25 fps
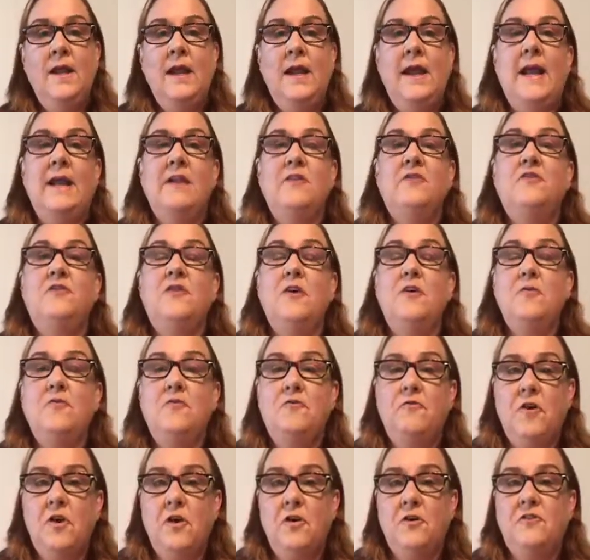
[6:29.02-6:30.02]
And so
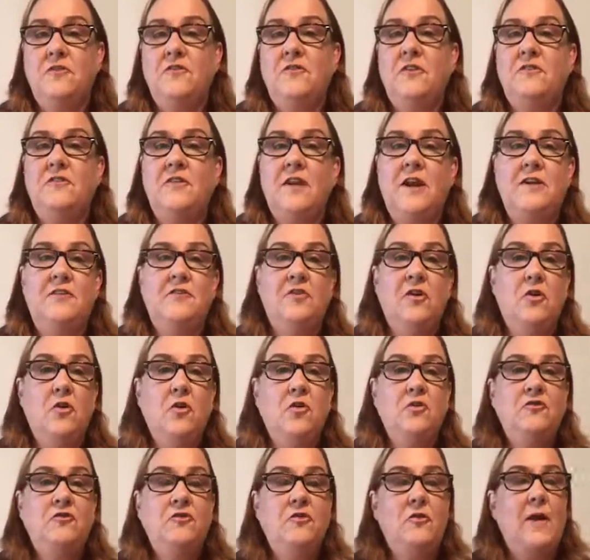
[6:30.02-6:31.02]
first, as I
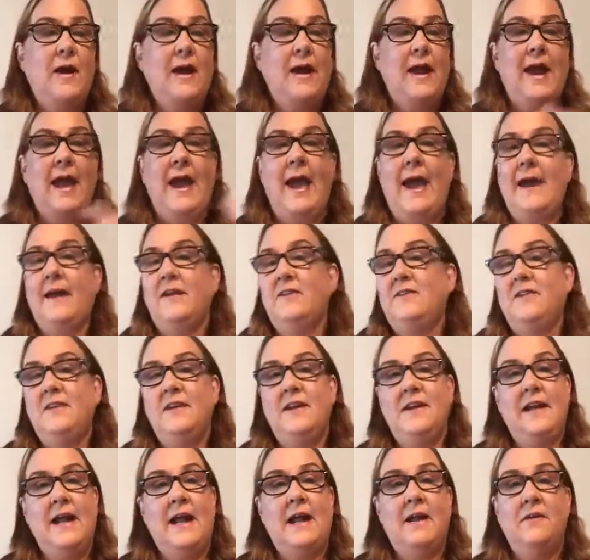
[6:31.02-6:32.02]
told you, I
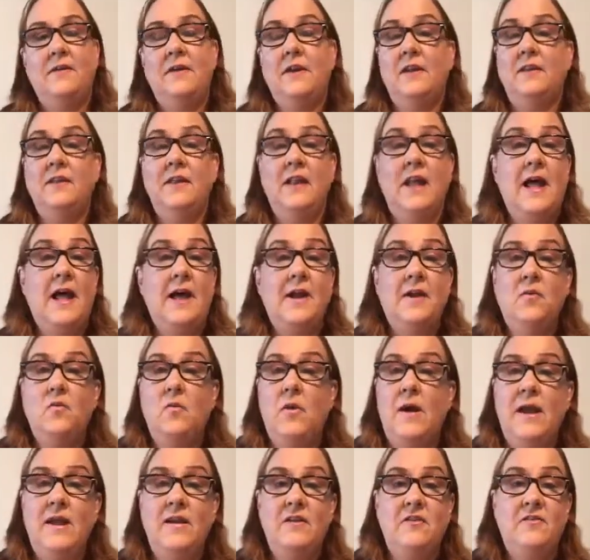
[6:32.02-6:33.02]
acted it out in a lot of
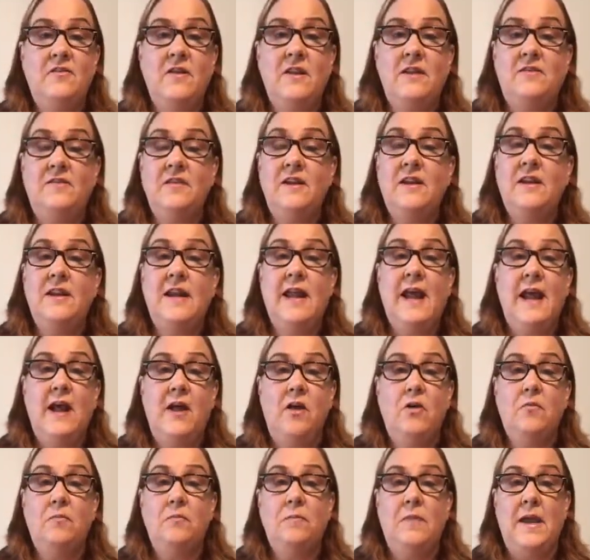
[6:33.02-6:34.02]
ways that didn't
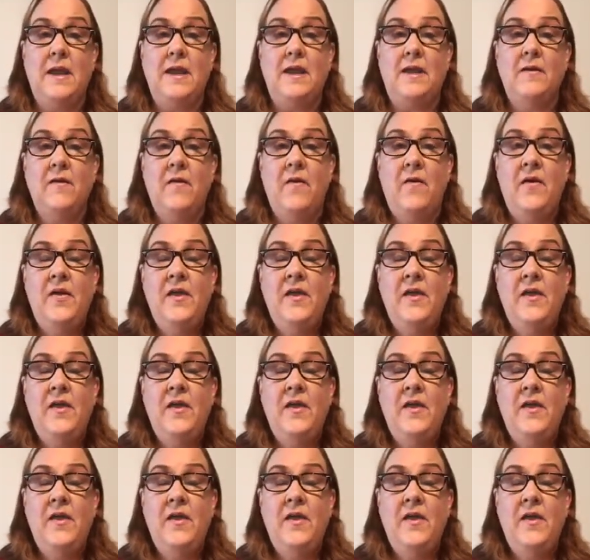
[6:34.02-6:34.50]
help me.